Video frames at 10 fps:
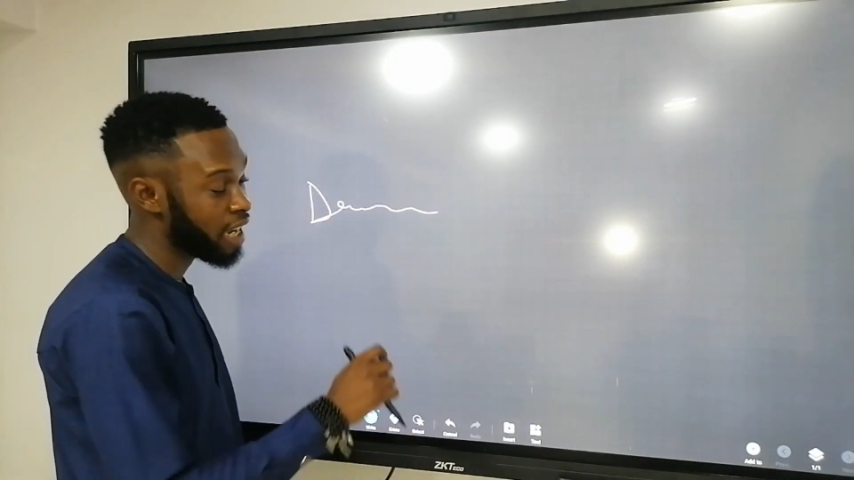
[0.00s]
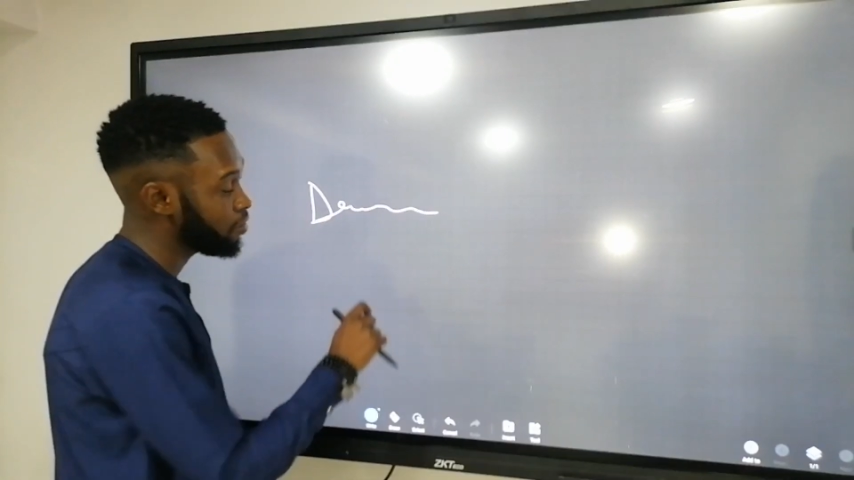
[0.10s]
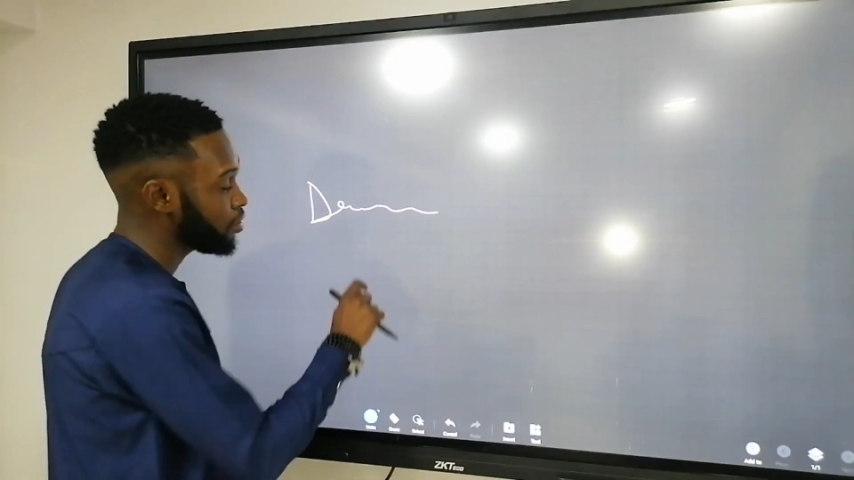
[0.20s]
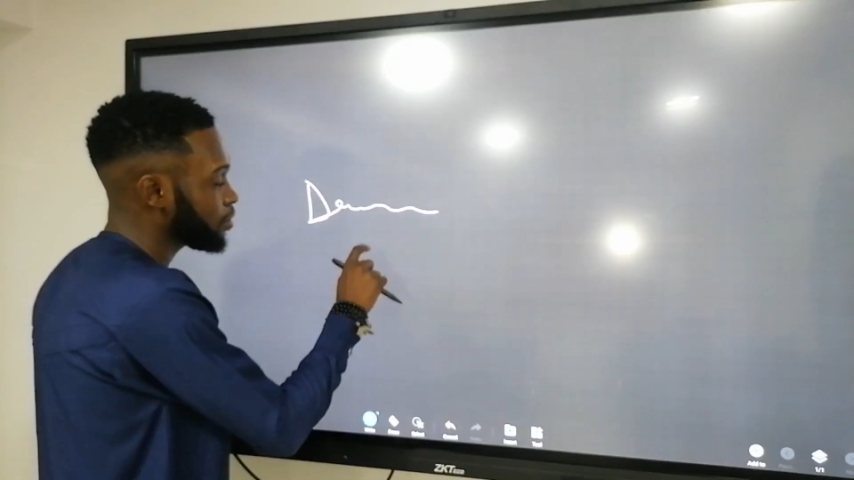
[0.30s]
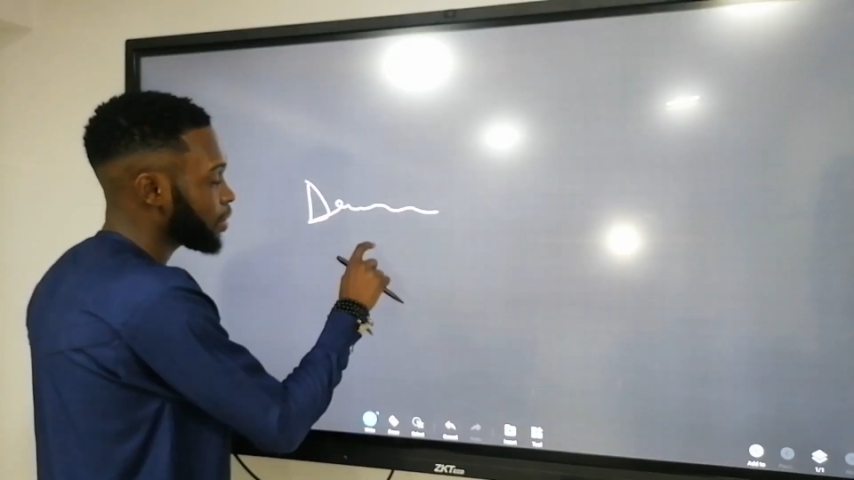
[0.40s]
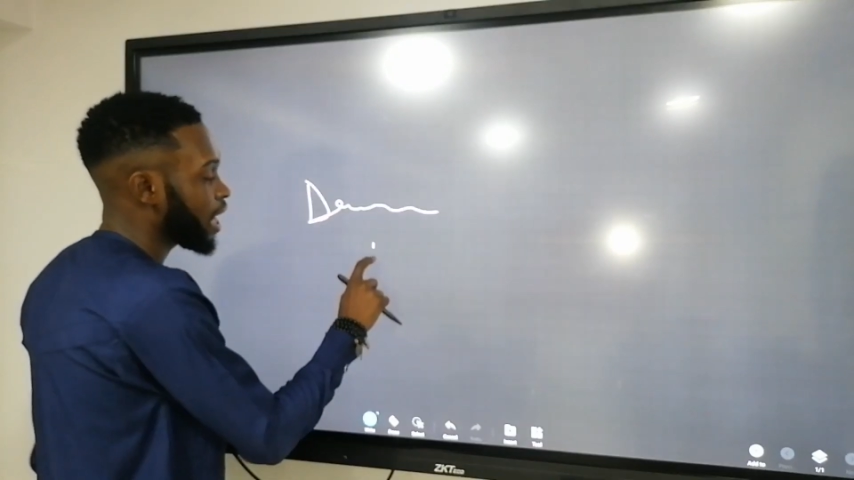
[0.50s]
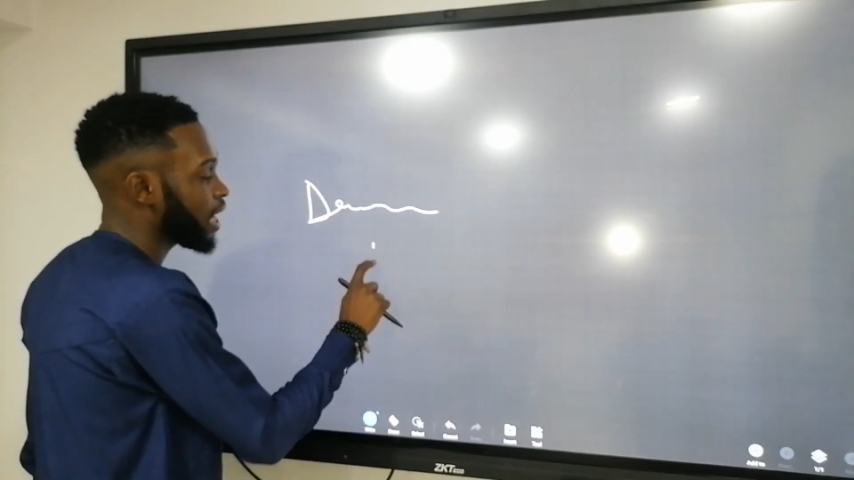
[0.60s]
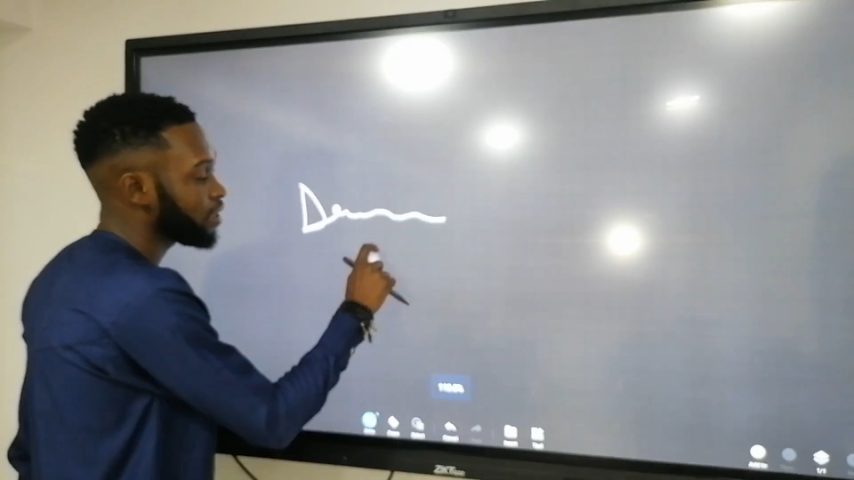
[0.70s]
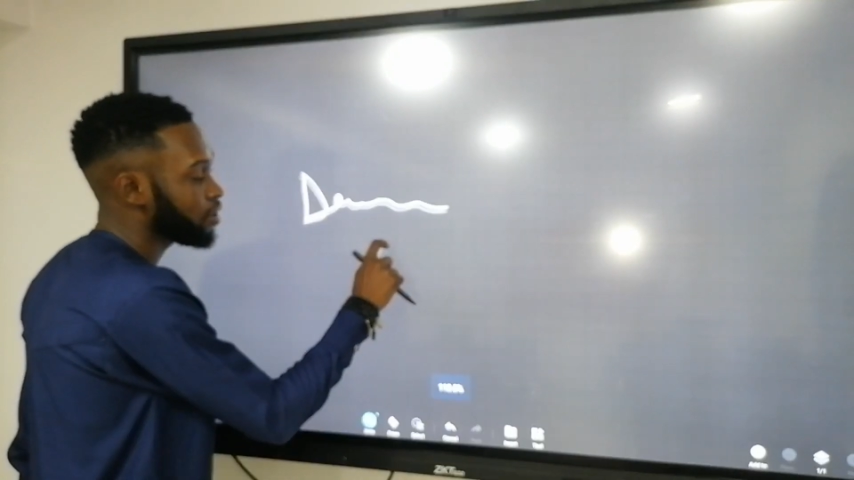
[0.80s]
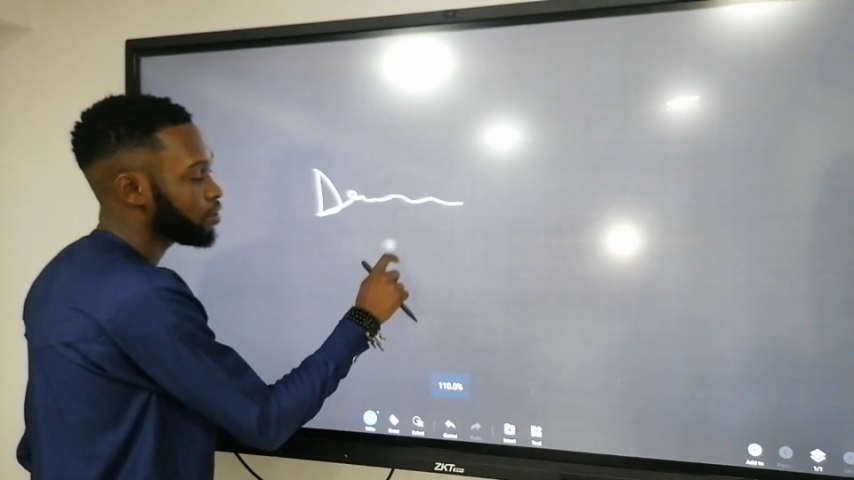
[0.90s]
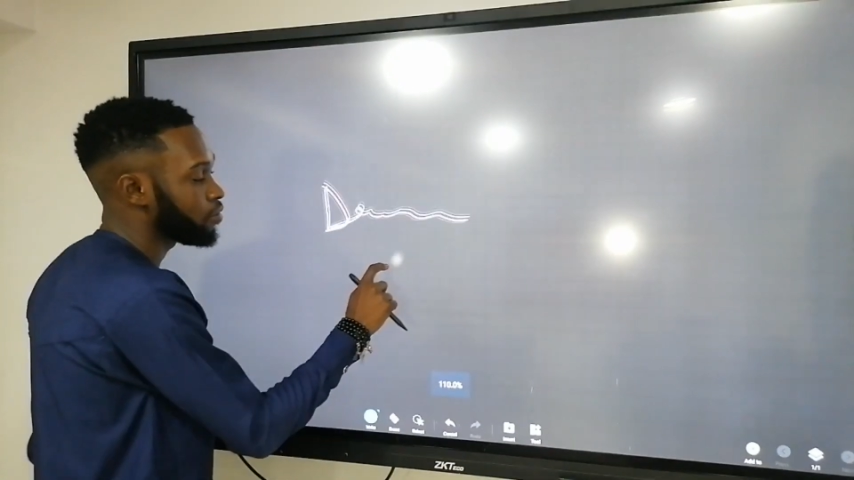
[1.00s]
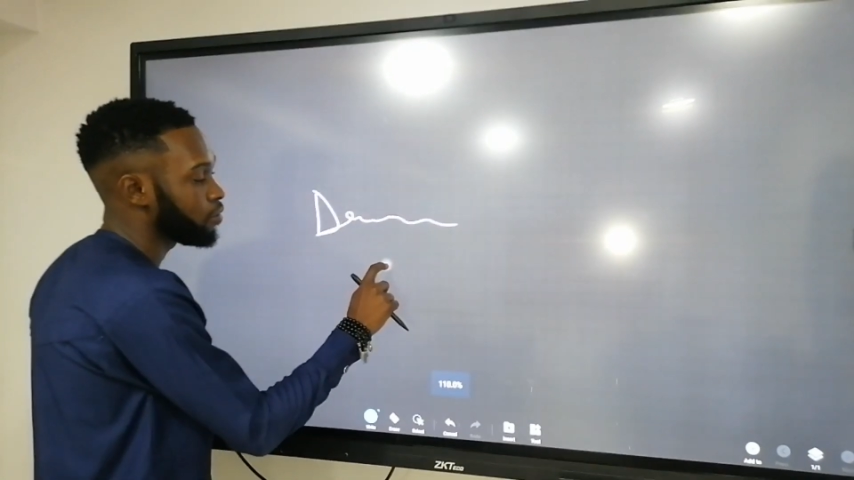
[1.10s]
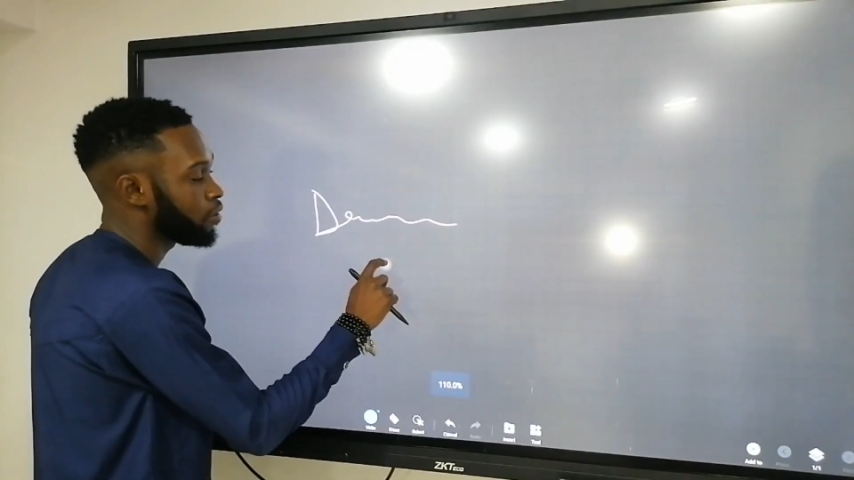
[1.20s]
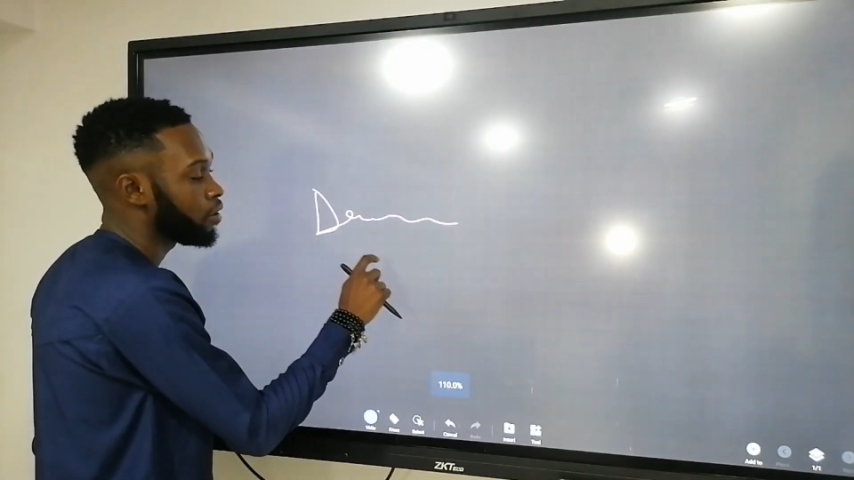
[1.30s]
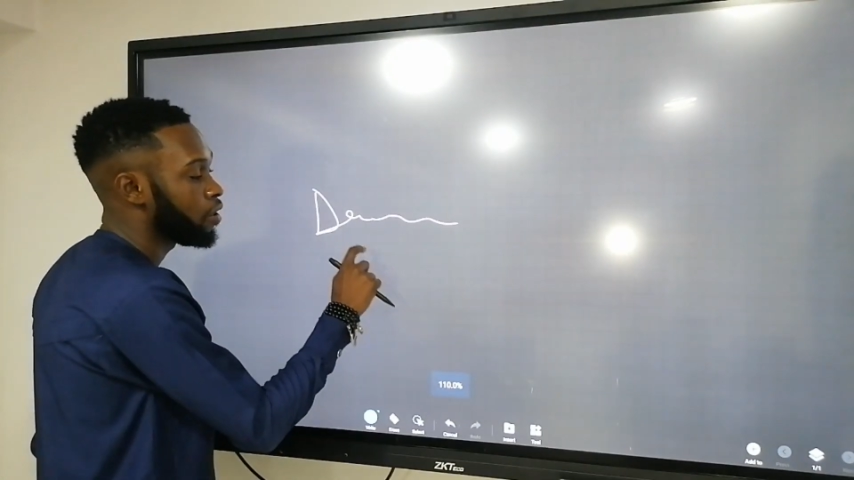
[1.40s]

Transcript: can even use my hands to